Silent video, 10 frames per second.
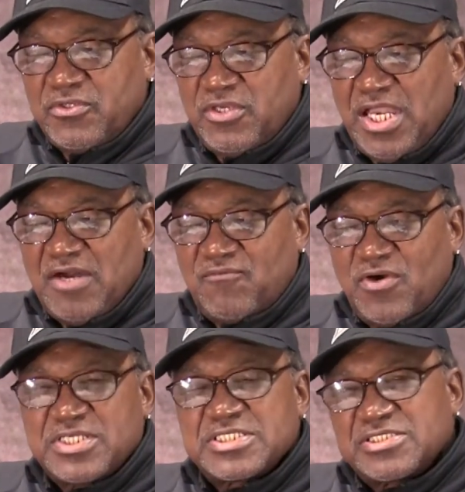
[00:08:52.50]
You have
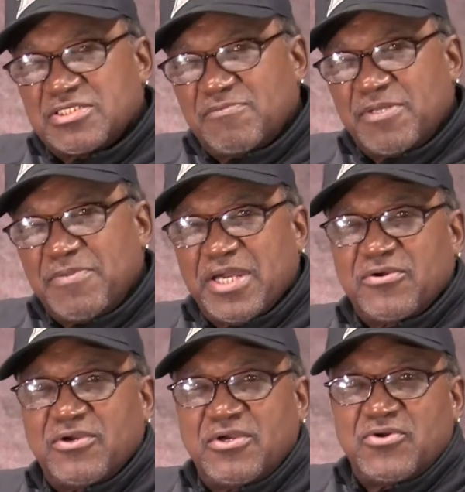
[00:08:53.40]
one that's a little bit
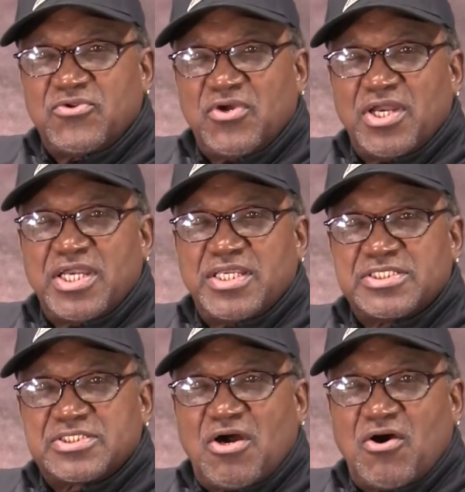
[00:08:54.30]
better, and
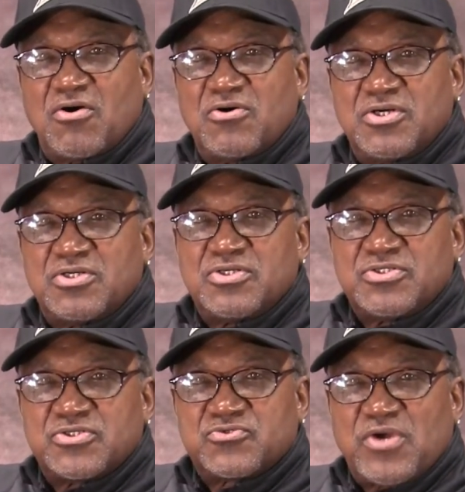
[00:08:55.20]
it's called
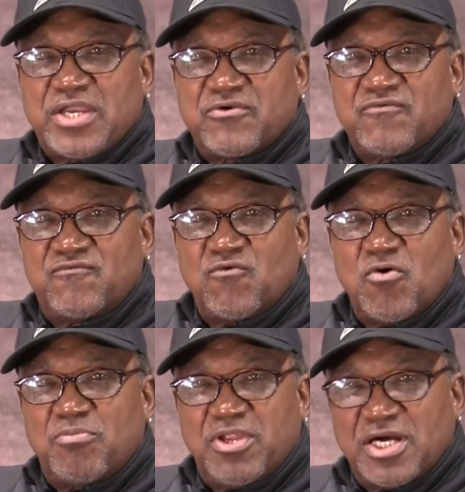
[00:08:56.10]
the Striker
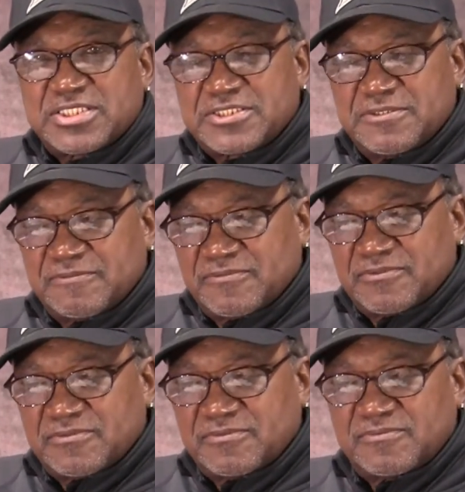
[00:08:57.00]
4 Plus.
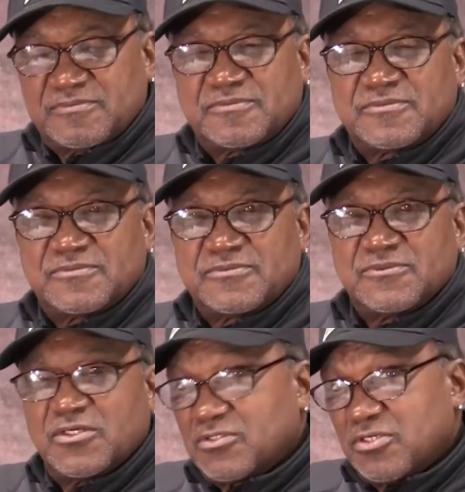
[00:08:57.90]

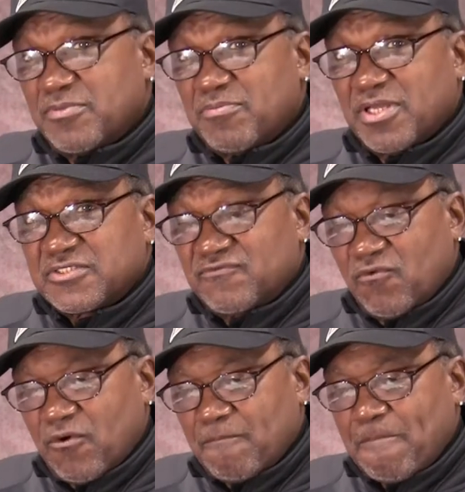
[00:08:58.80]
Or it could be Plus
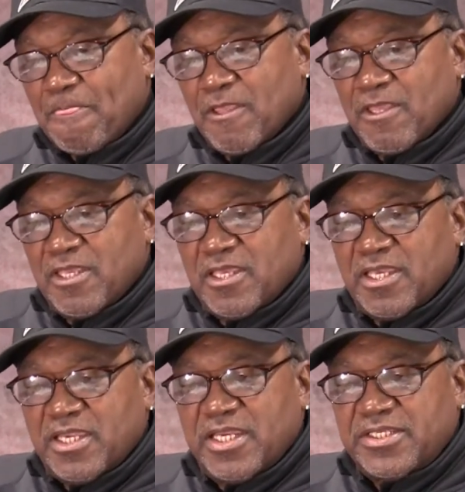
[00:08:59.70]
4.
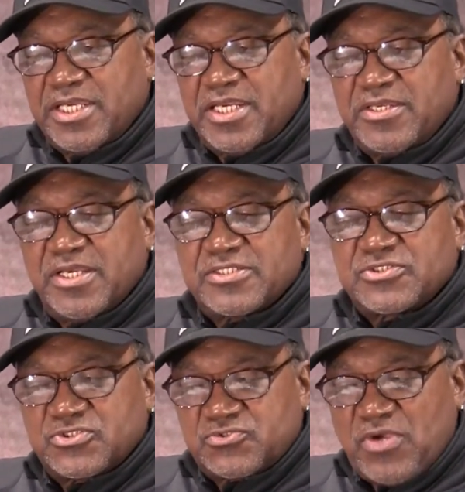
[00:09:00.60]
And then there's
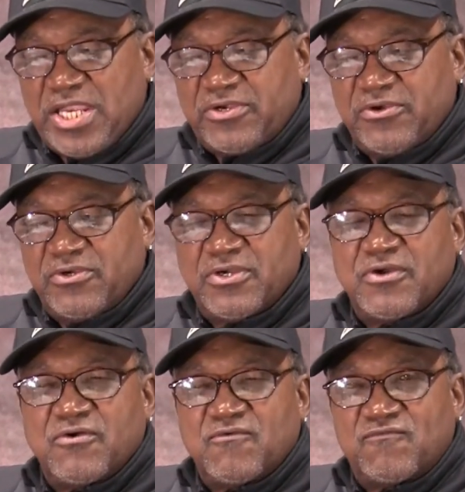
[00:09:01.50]
the Striker
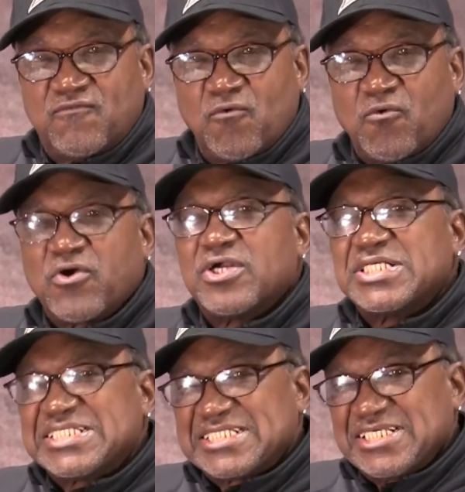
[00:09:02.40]
4
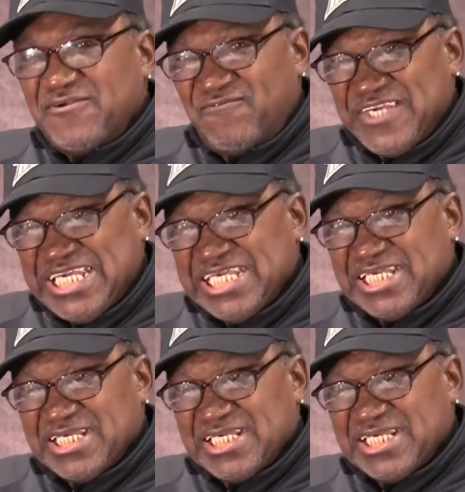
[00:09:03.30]
CV.